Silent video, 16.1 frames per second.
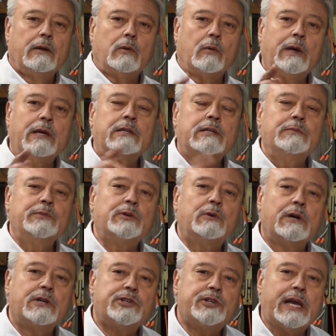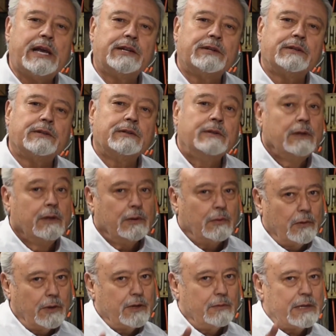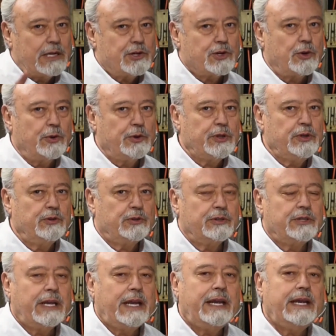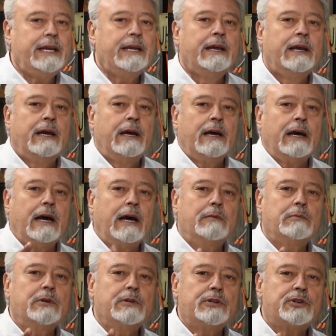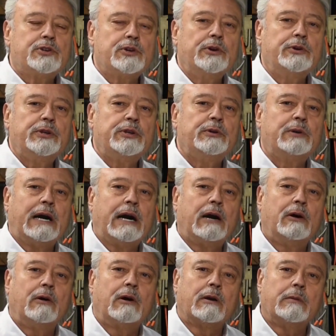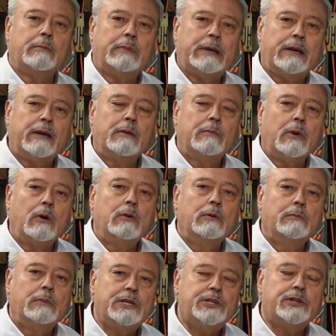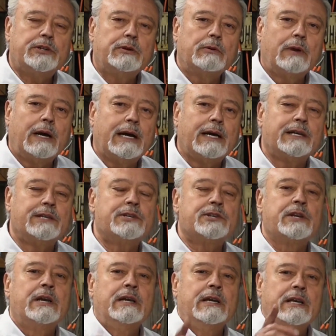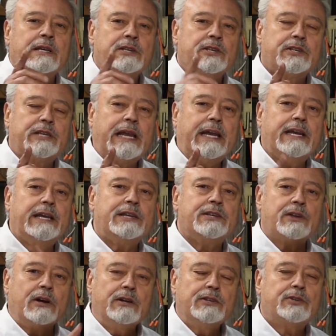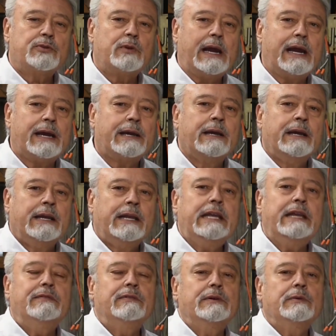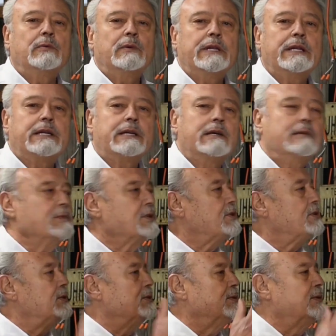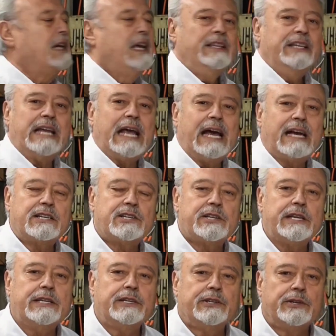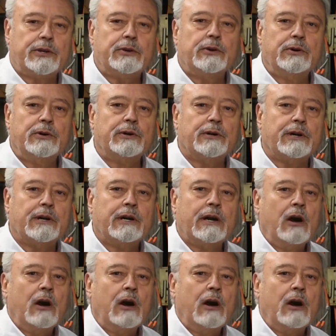Welcome to our channel. What am I showing you today? I'm going to show you how our bare bone budget garage stays on track even when it comes to the accent decor.